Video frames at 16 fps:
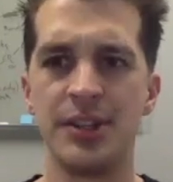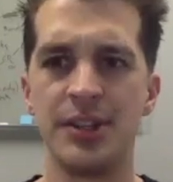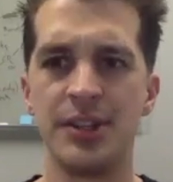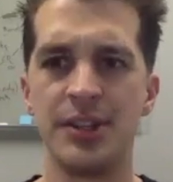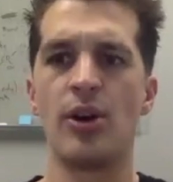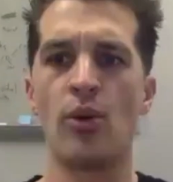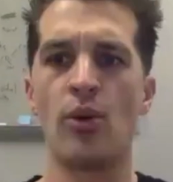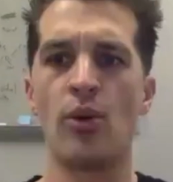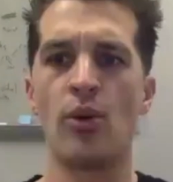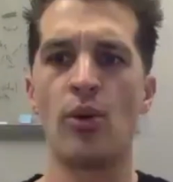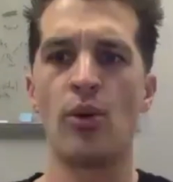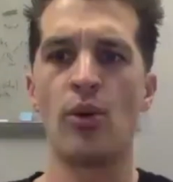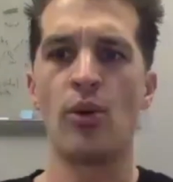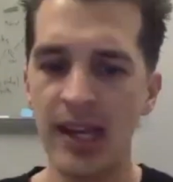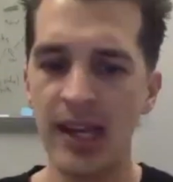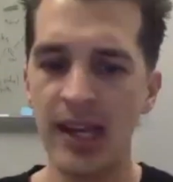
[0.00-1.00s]
there's no
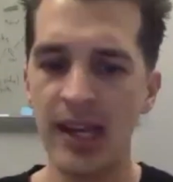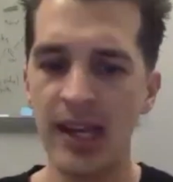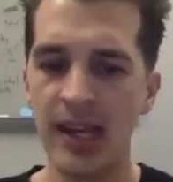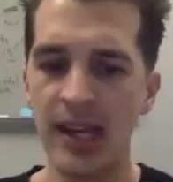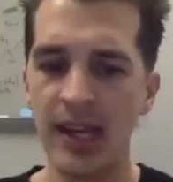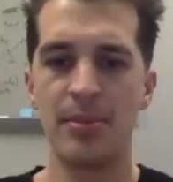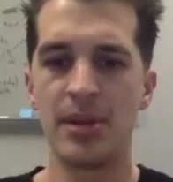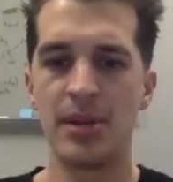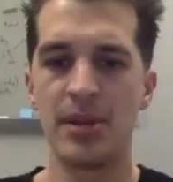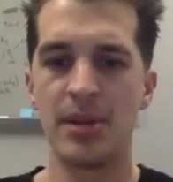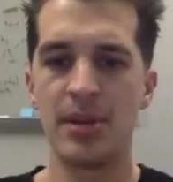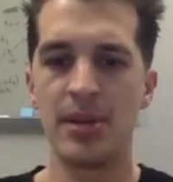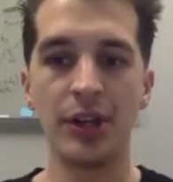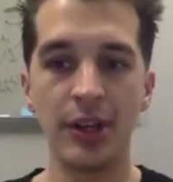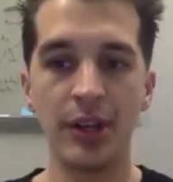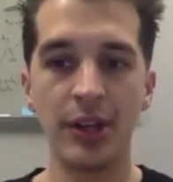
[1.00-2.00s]
way. I'm
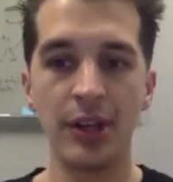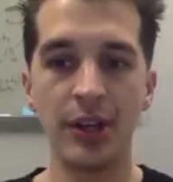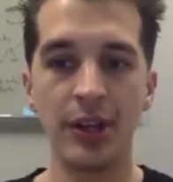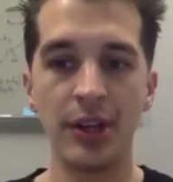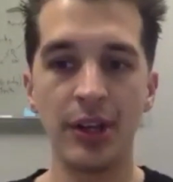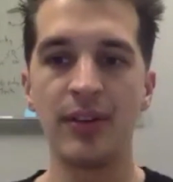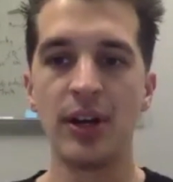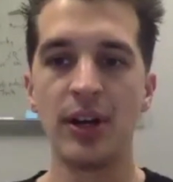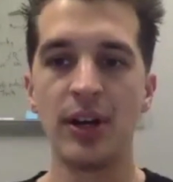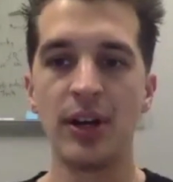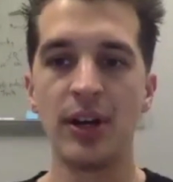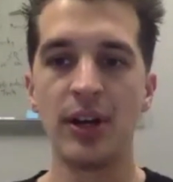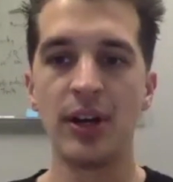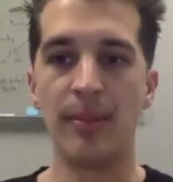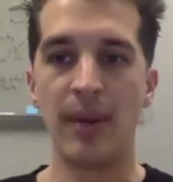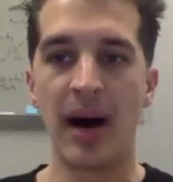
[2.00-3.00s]
not good enough.
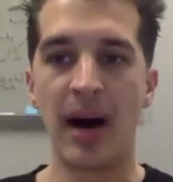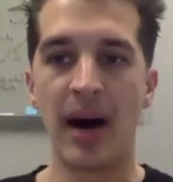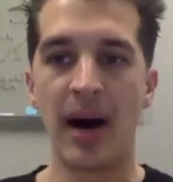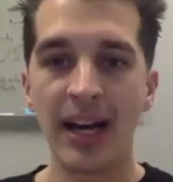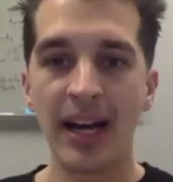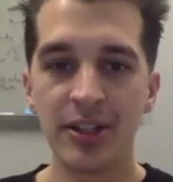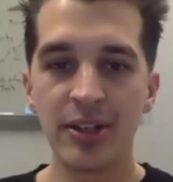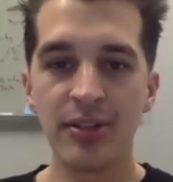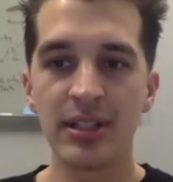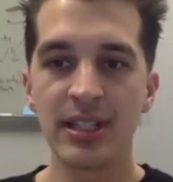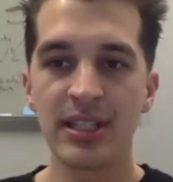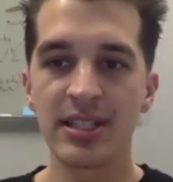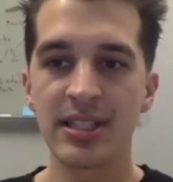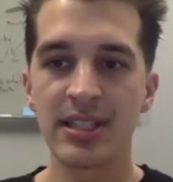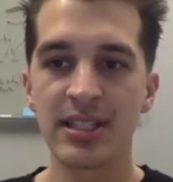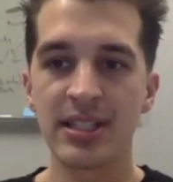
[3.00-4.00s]
Who am I to do
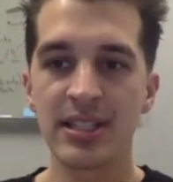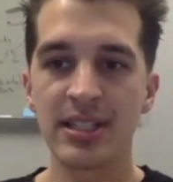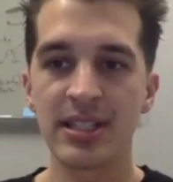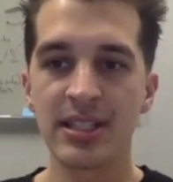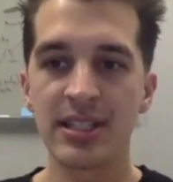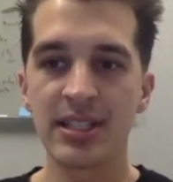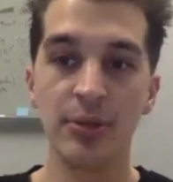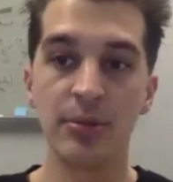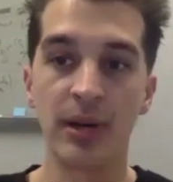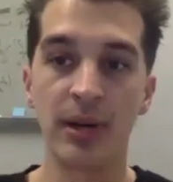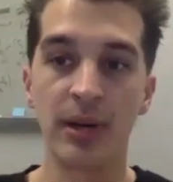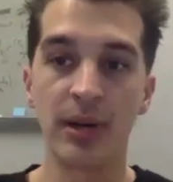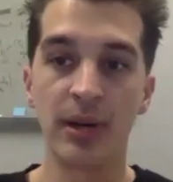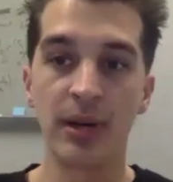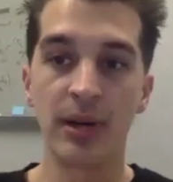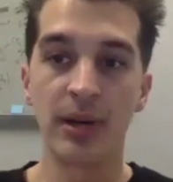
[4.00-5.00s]
this? I don't know
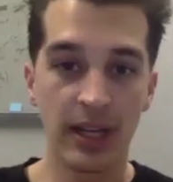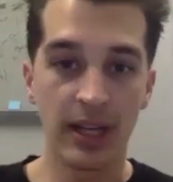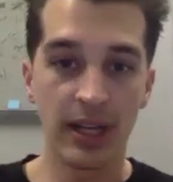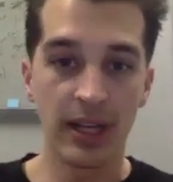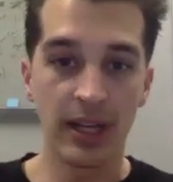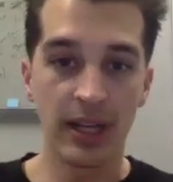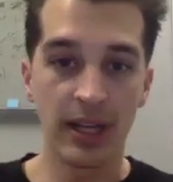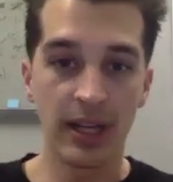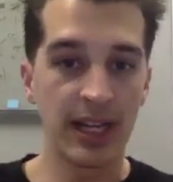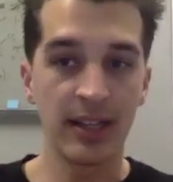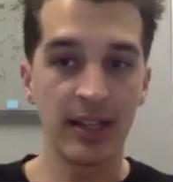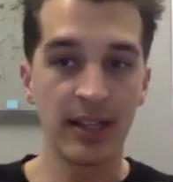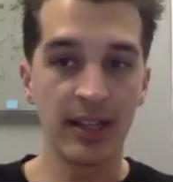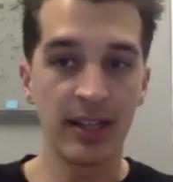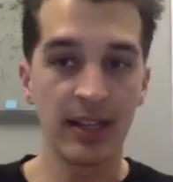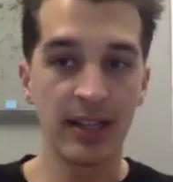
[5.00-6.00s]
about you, but I can relate.
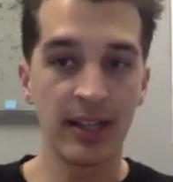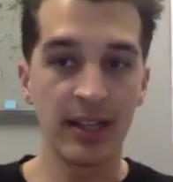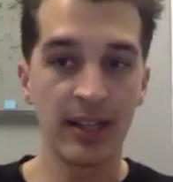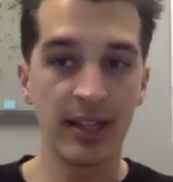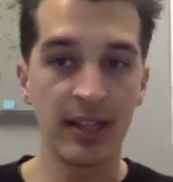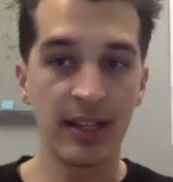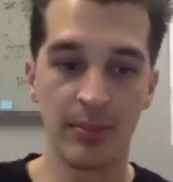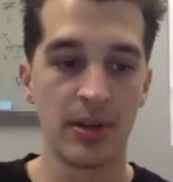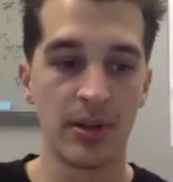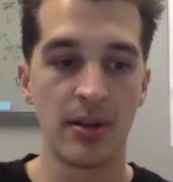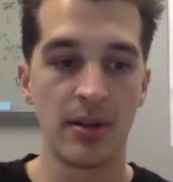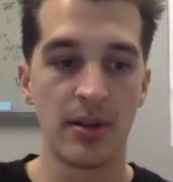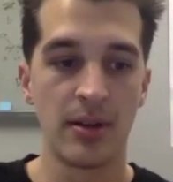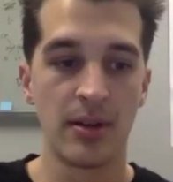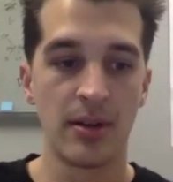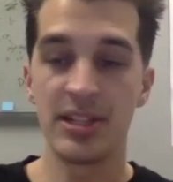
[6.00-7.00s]
Like in this time,
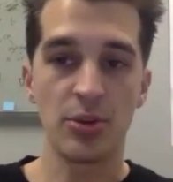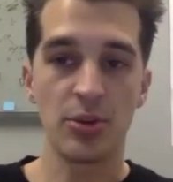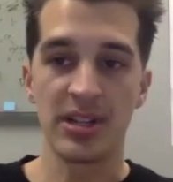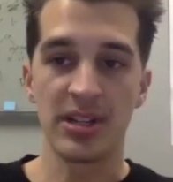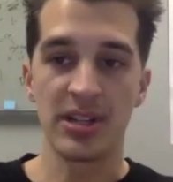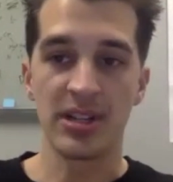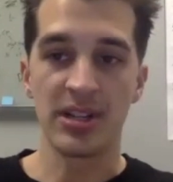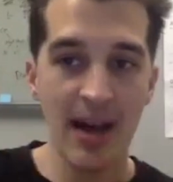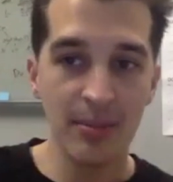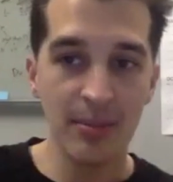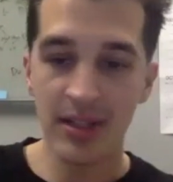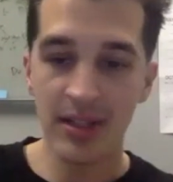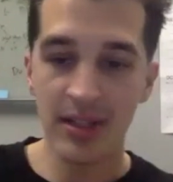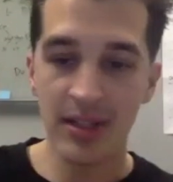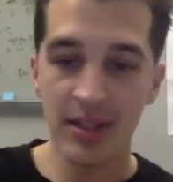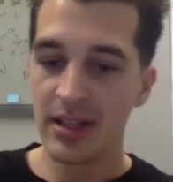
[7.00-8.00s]
this is what's
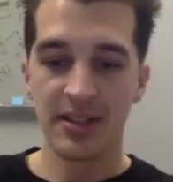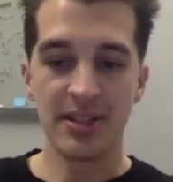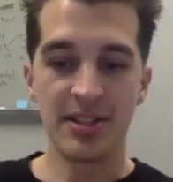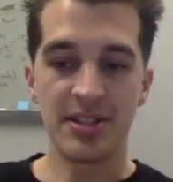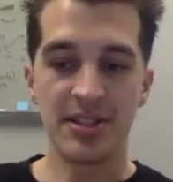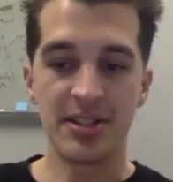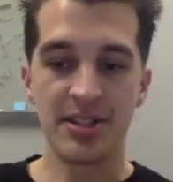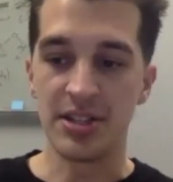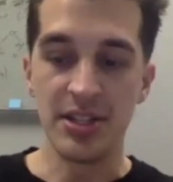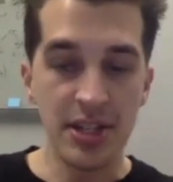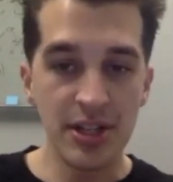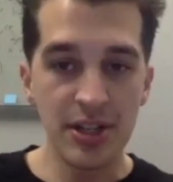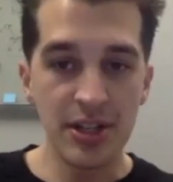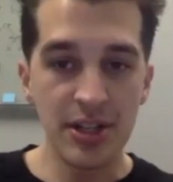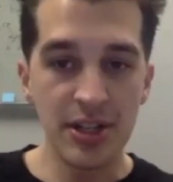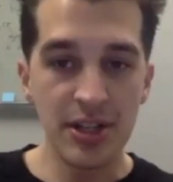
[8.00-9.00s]
happening. This is
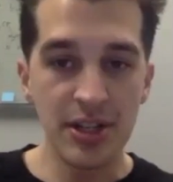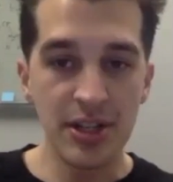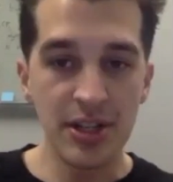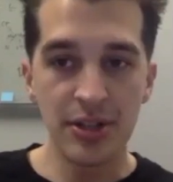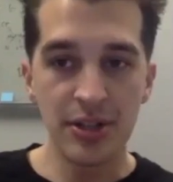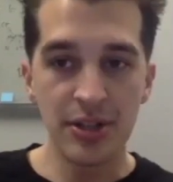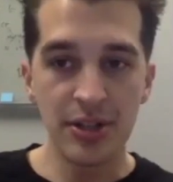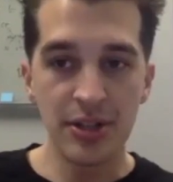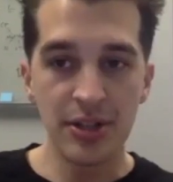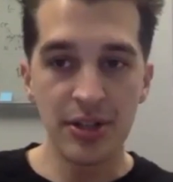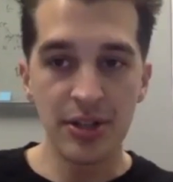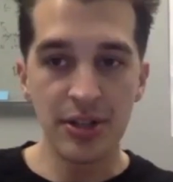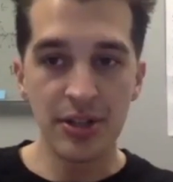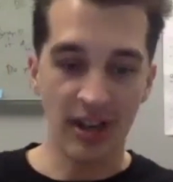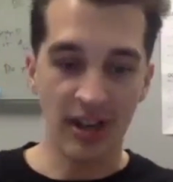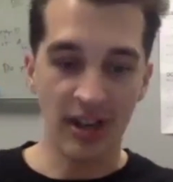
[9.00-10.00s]
new.
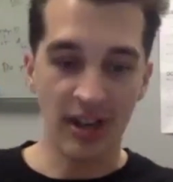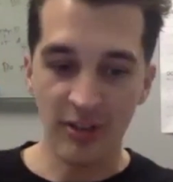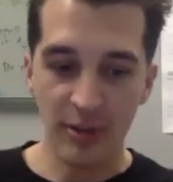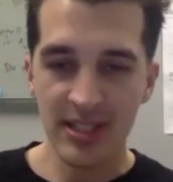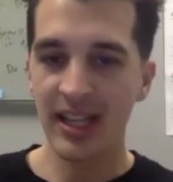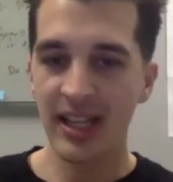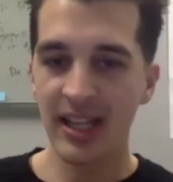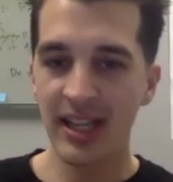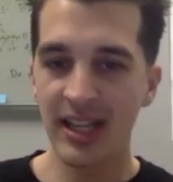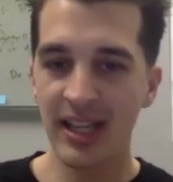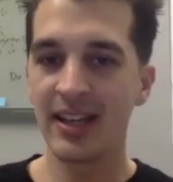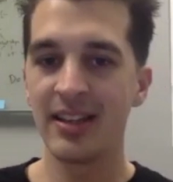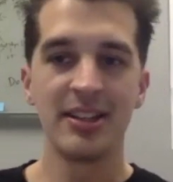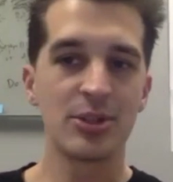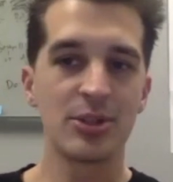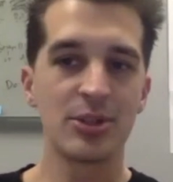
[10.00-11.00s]
This is what the government's
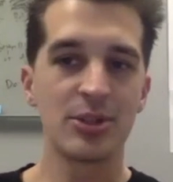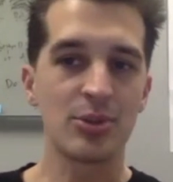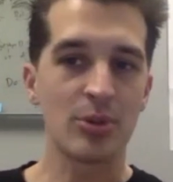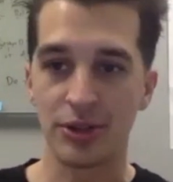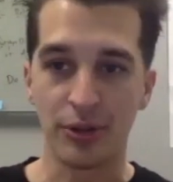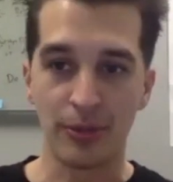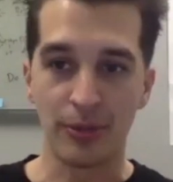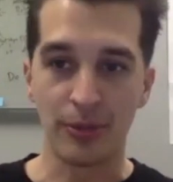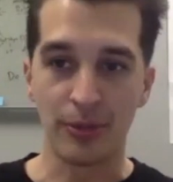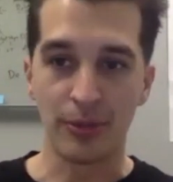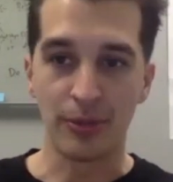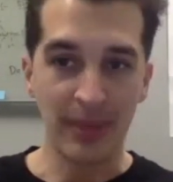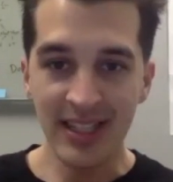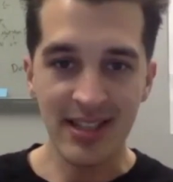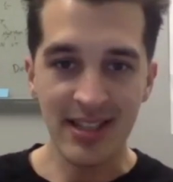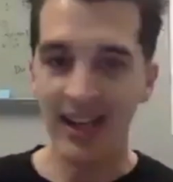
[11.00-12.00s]
saying. This is what
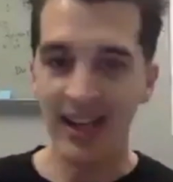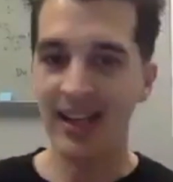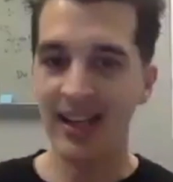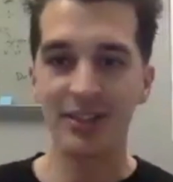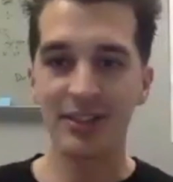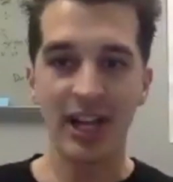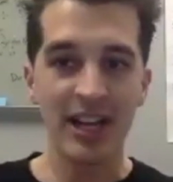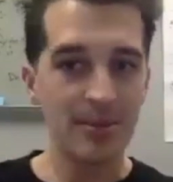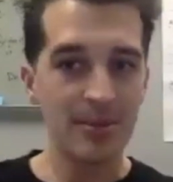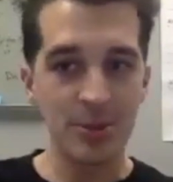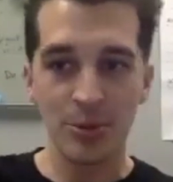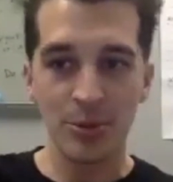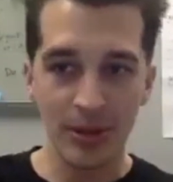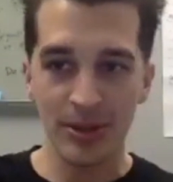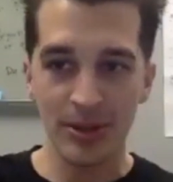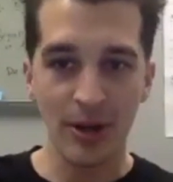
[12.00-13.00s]
social media is saying.
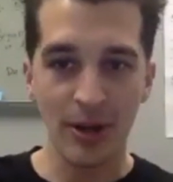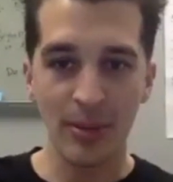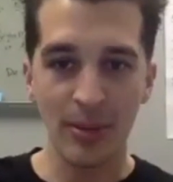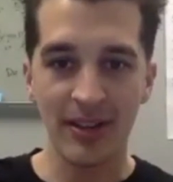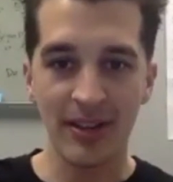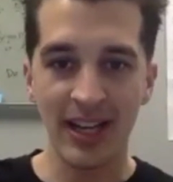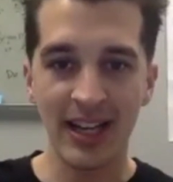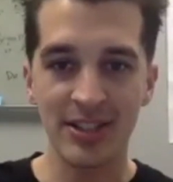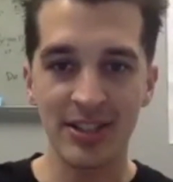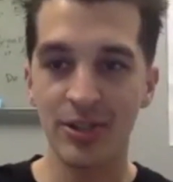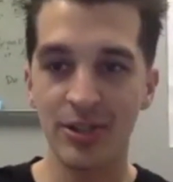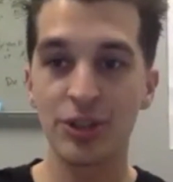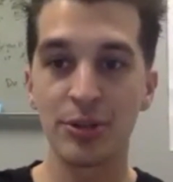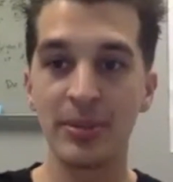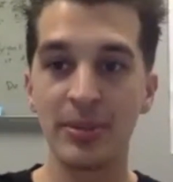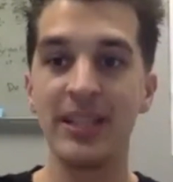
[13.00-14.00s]
James, we were talking about
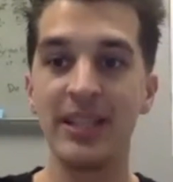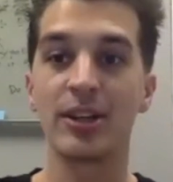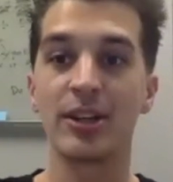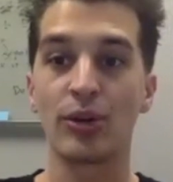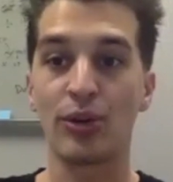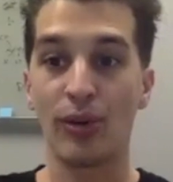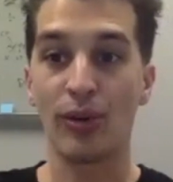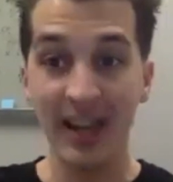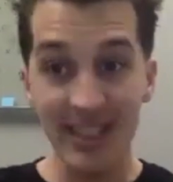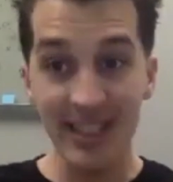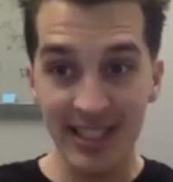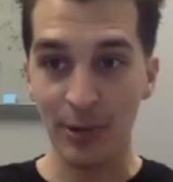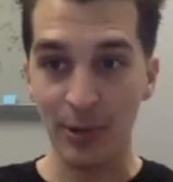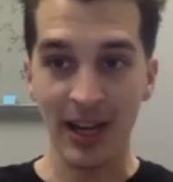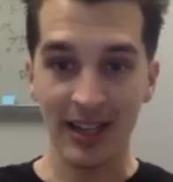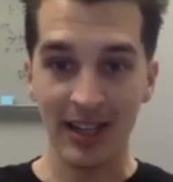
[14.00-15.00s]
that. Social media
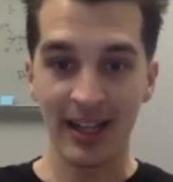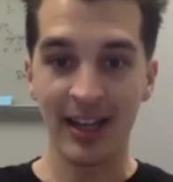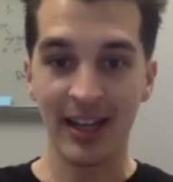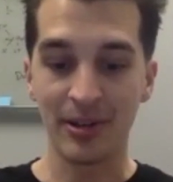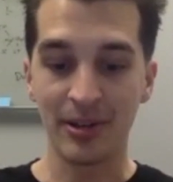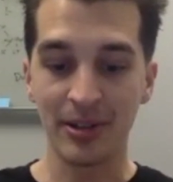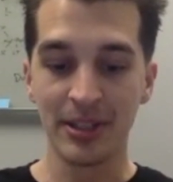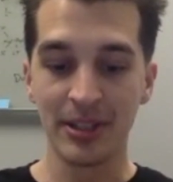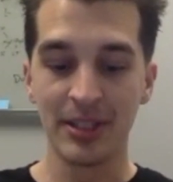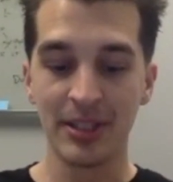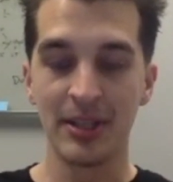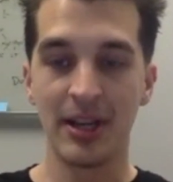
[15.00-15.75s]
crazy right now.